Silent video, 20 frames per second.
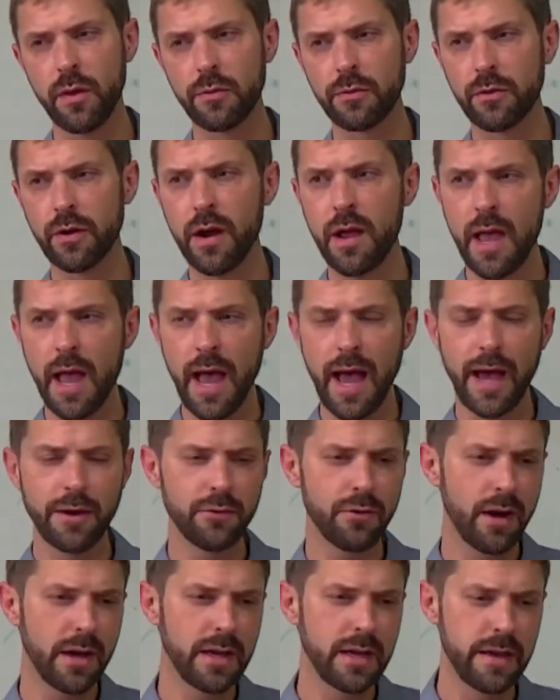Or how do
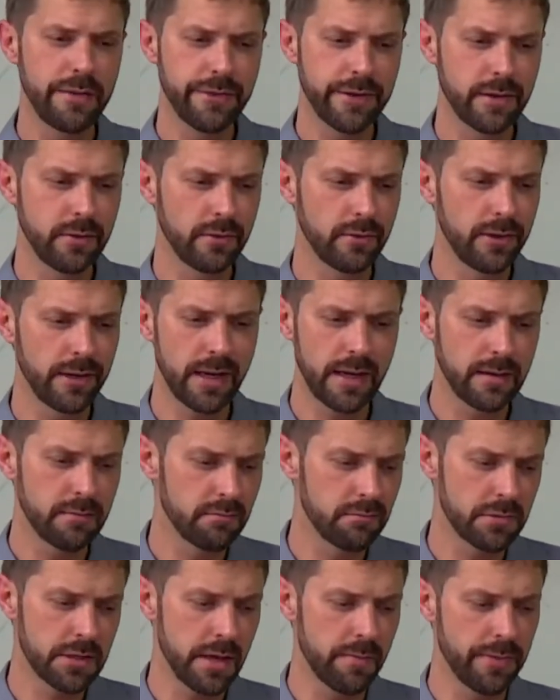I even look at
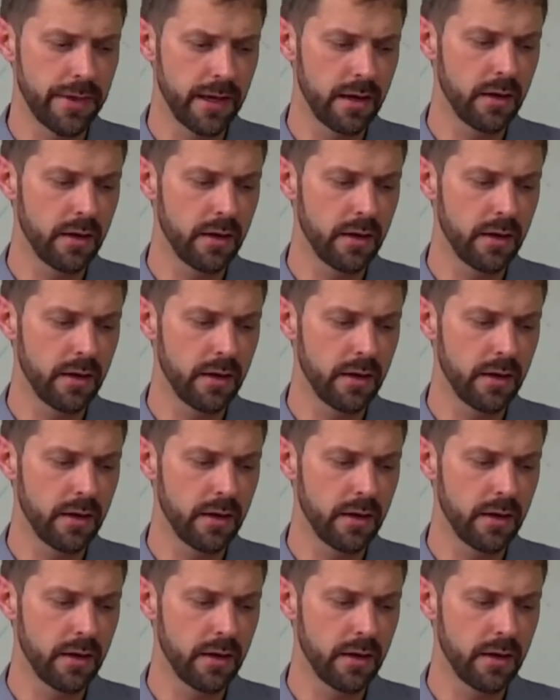something and